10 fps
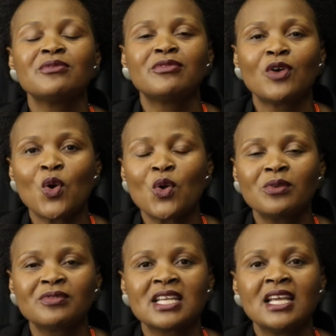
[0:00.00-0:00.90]

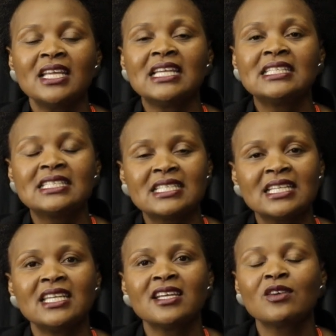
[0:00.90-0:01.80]
involved in
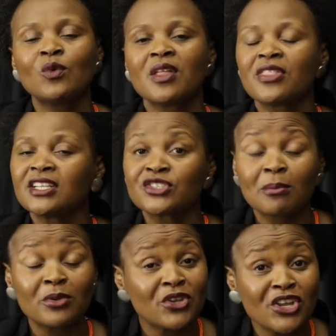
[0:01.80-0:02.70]
dealing with
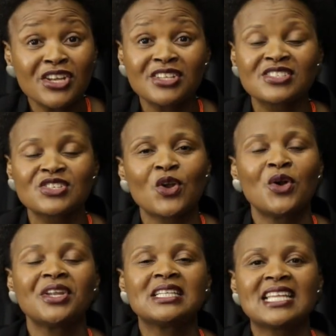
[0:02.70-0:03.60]
entrepreneurs
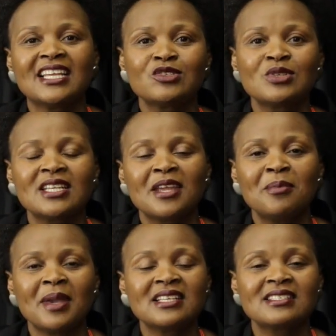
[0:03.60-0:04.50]
on a day-to-day
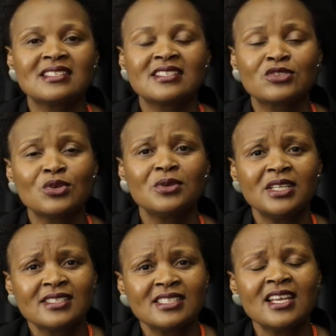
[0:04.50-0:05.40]
basis. So
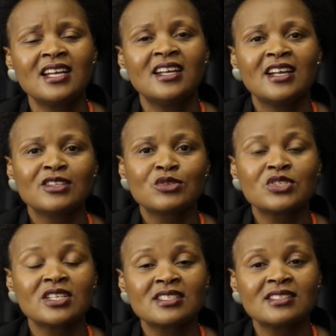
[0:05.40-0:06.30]
he's here to
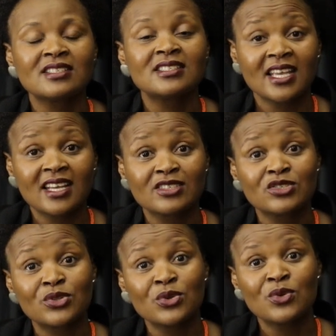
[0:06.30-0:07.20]
just take
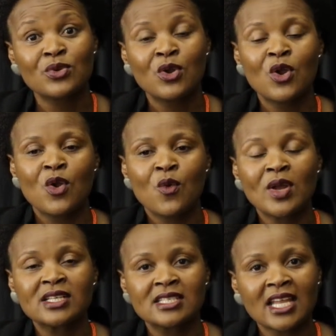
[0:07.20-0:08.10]
us through
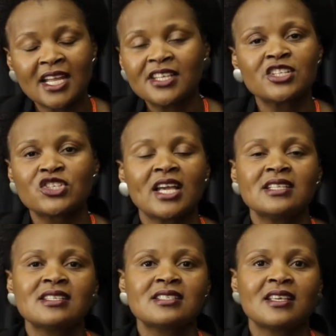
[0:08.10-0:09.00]
what
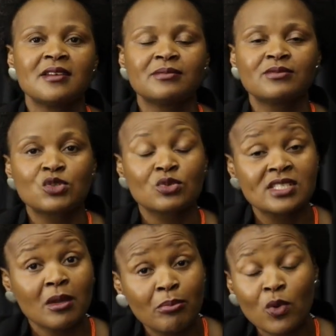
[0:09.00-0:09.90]
energizes them to
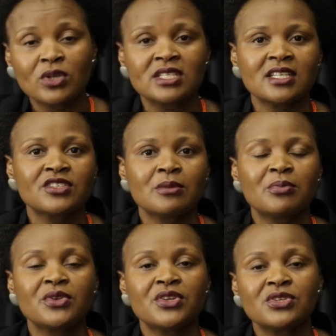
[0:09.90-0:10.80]
support
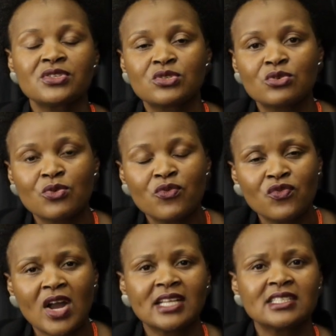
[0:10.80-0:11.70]
entrepreneurs, to
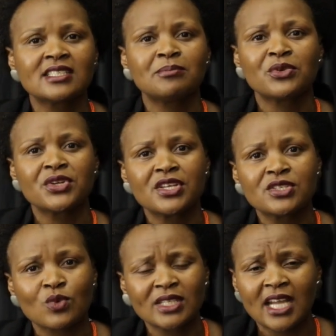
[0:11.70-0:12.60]
find
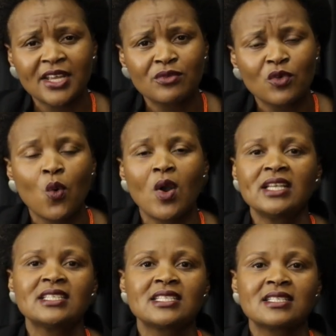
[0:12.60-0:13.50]
entrepreneurs, what kind of
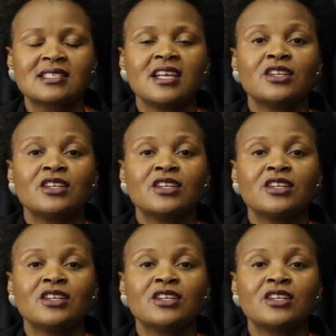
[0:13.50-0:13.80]
qualities